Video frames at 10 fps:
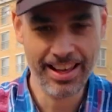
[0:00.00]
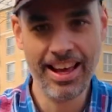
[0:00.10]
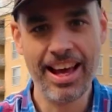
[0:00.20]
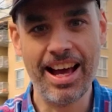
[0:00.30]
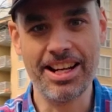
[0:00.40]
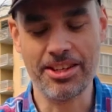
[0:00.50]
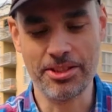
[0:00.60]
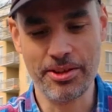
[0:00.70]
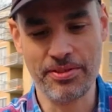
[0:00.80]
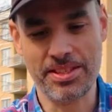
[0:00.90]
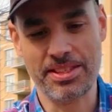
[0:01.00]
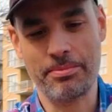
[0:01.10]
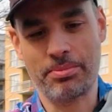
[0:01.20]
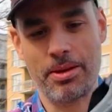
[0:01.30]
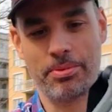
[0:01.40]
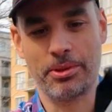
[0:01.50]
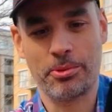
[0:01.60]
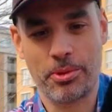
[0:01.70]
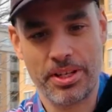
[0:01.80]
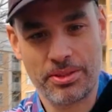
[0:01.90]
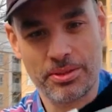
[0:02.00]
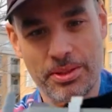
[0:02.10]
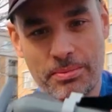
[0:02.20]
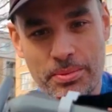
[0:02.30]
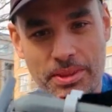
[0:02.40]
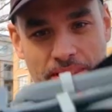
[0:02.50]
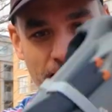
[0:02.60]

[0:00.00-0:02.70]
I don't know if it's the proper way to put